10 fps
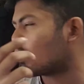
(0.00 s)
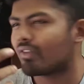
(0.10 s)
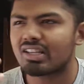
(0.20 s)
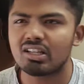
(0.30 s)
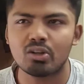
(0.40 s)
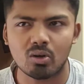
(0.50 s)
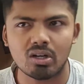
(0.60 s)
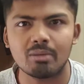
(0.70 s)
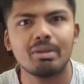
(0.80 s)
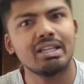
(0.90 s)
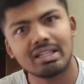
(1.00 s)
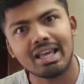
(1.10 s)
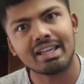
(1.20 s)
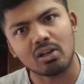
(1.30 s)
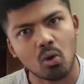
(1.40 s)
obviously not going to be in
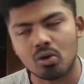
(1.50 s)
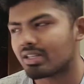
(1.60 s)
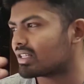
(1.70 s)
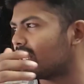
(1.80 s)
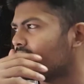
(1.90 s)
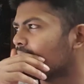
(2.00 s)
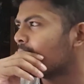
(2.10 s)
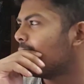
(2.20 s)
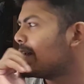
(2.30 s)
like a goddess level.